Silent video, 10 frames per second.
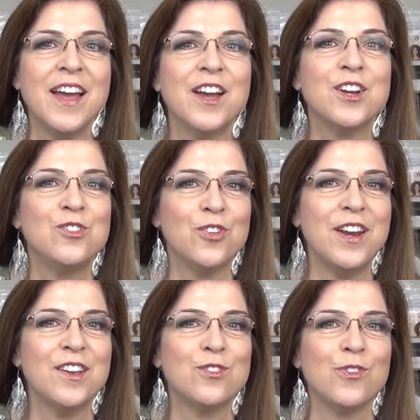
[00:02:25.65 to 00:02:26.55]

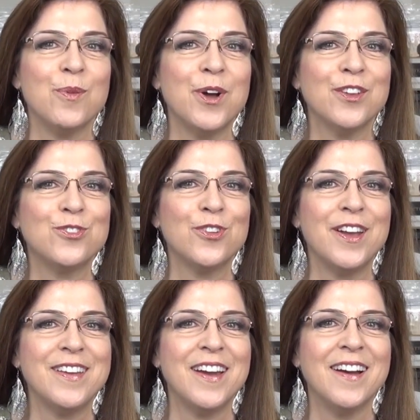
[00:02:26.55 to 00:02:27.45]
Katrina's from
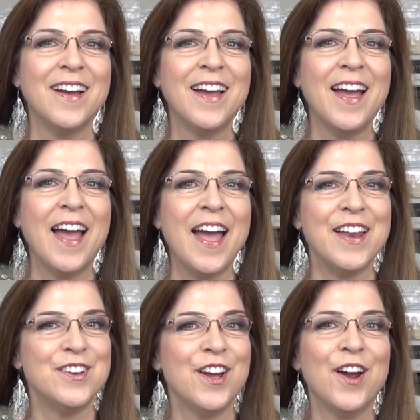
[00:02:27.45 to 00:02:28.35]
Australia,
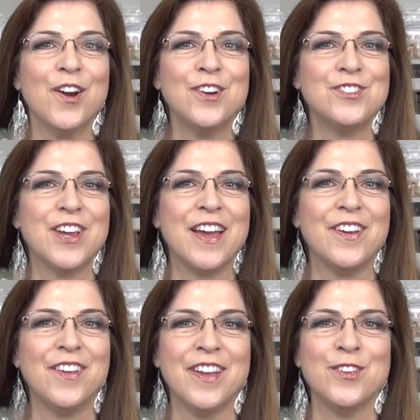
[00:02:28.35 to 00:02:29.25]
and her
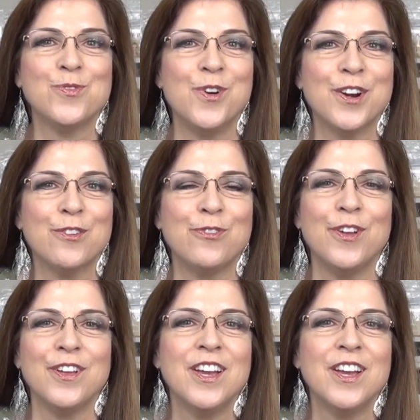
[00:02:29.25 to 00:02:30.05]
channel is wonderful.